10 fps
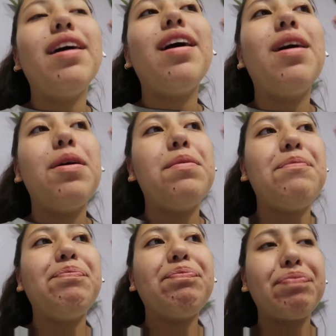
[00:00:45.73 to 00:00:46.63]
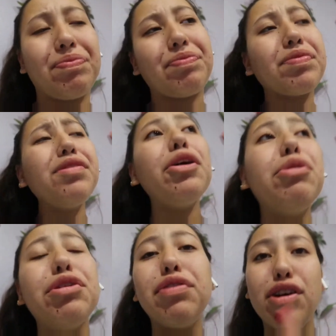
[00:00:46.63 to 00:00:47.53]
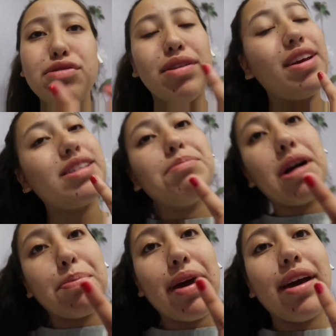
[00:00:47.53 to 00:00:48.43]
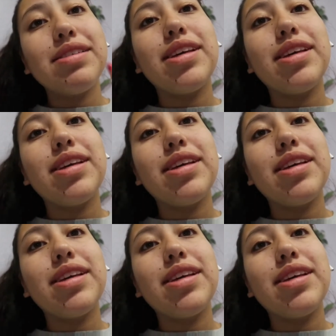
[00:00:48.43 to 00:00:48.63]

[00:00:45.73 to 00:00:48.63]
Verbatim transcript: Um, well, the first one is a mukbang.